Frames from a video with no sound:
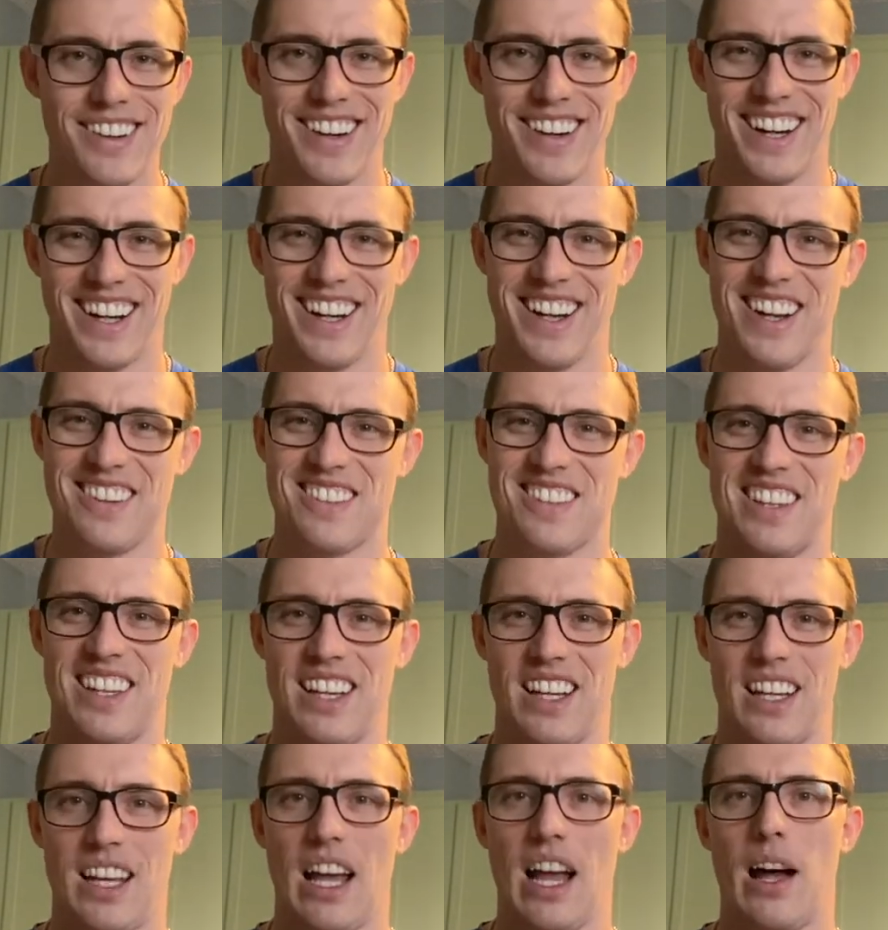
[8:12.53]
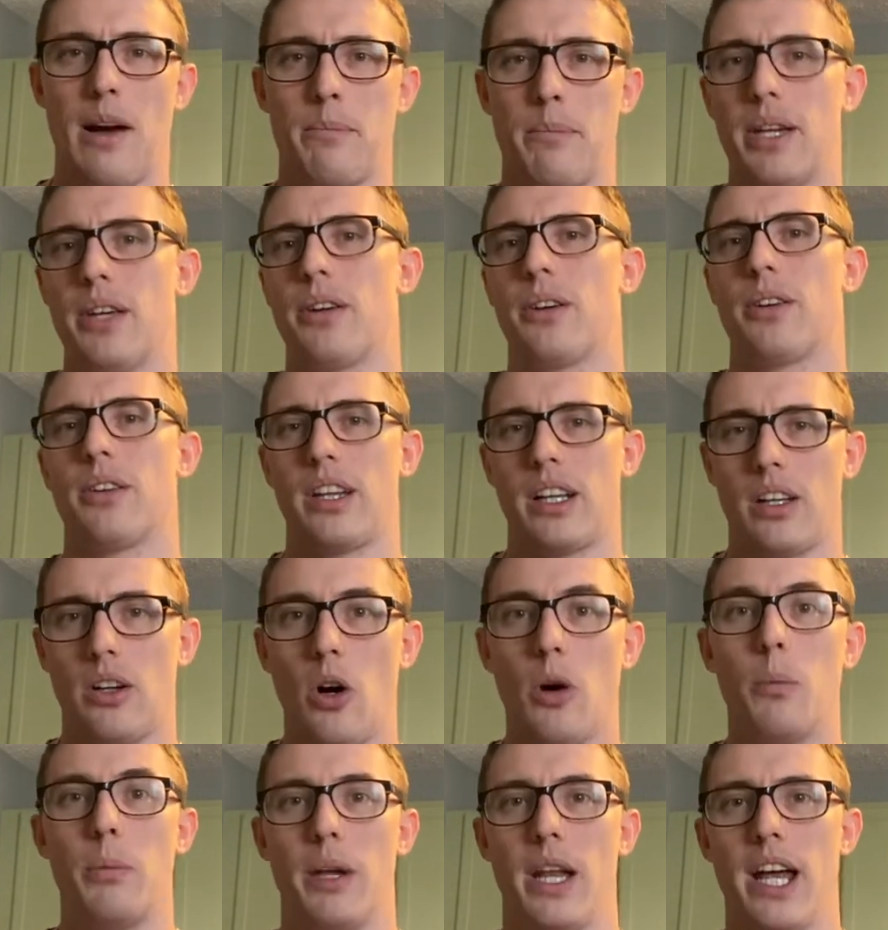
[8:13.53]
right? You have to think how bigger, like
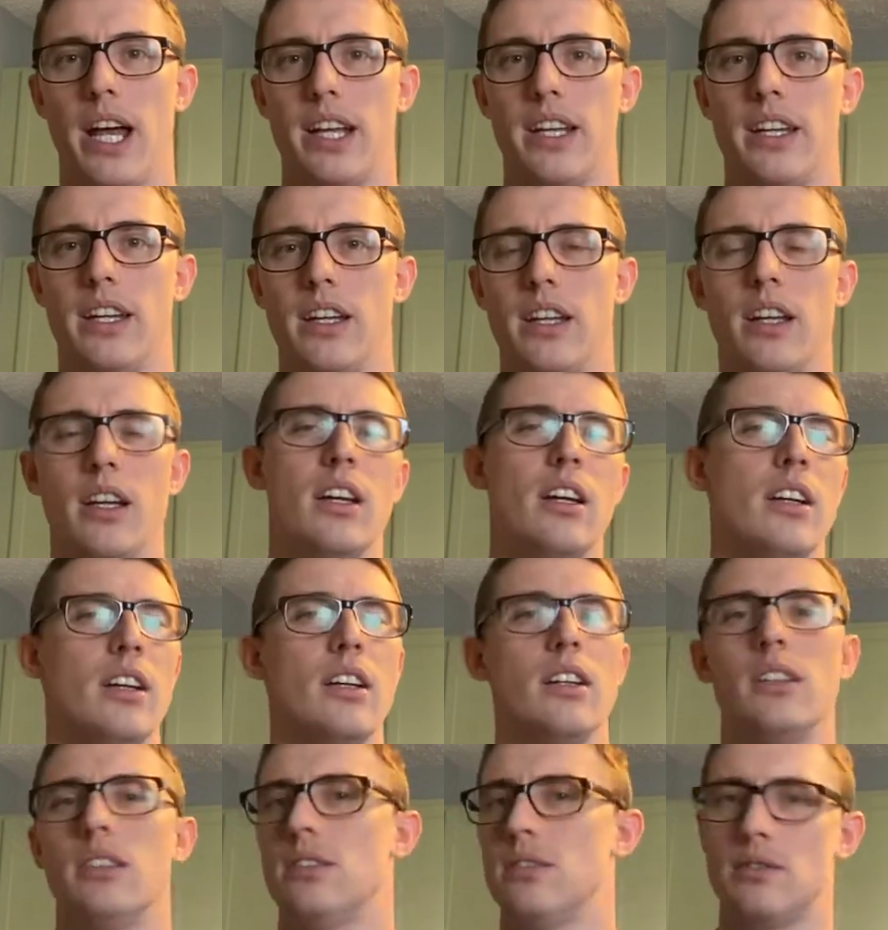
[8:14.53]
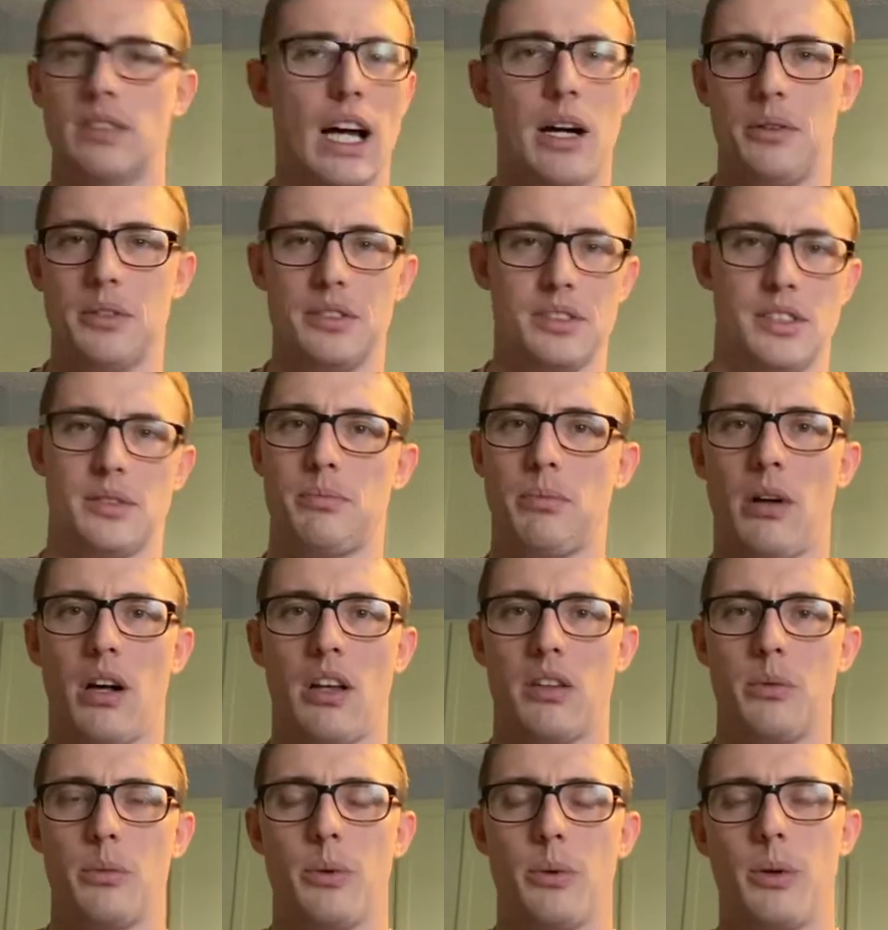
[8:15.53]
open ended how is this
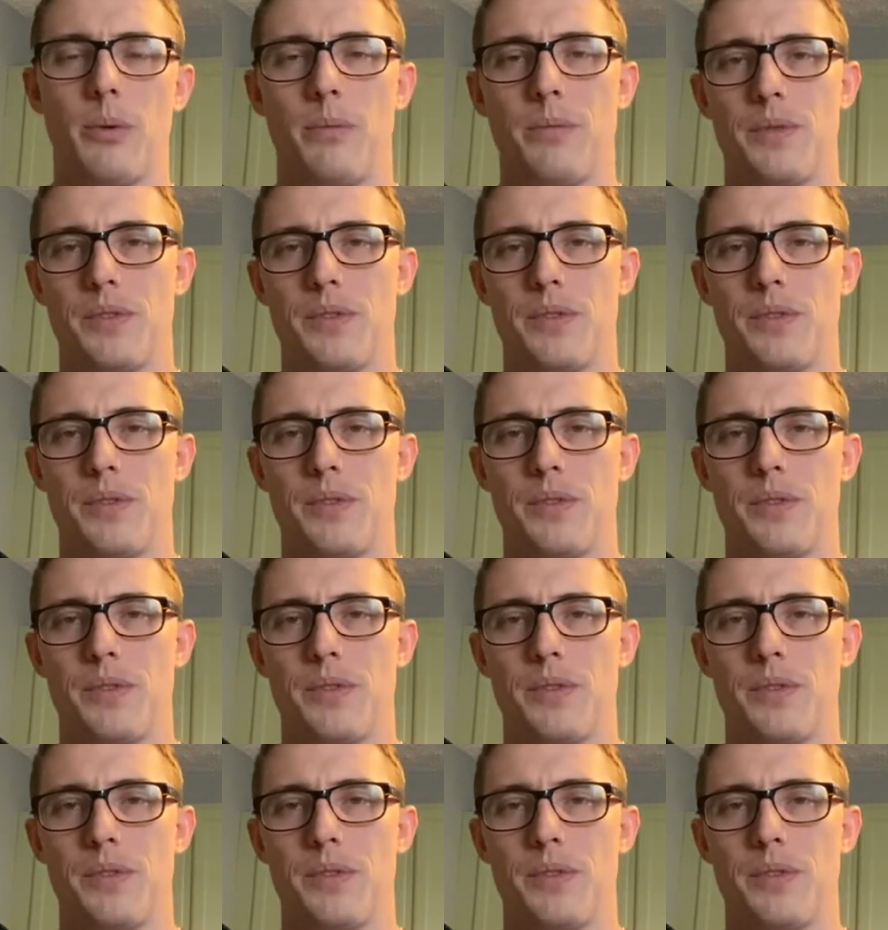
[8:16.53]
possible?